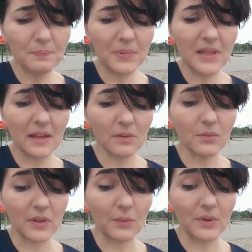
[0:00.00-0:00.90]
But
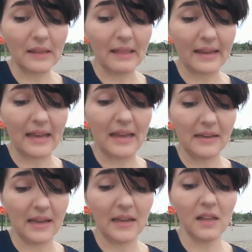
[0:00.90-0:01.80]
they really like it, and
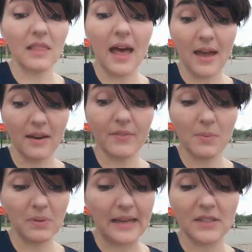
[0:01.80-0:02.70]
I get a lot of
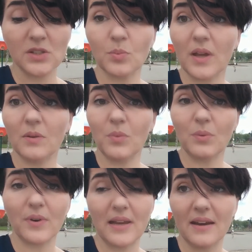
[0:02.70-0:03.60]
complaints when we
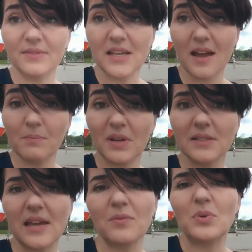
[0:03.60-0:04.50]
run out of time
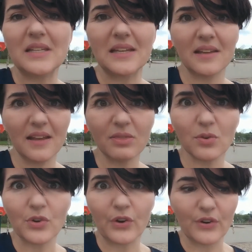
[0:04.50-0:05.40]
because everyone didn't get their
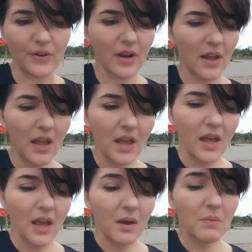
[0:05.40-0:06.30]
turn.
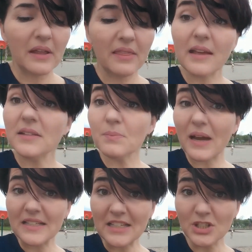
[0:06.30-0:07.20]
But that's
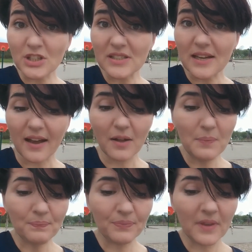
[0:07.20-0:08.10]
my teaching style,
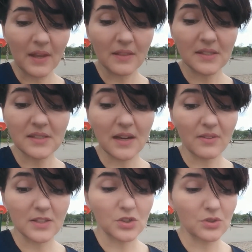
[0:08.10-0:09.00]
the style
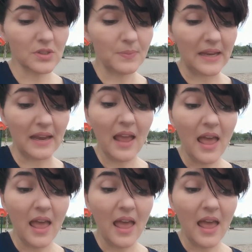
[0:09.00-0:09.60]
that suits me.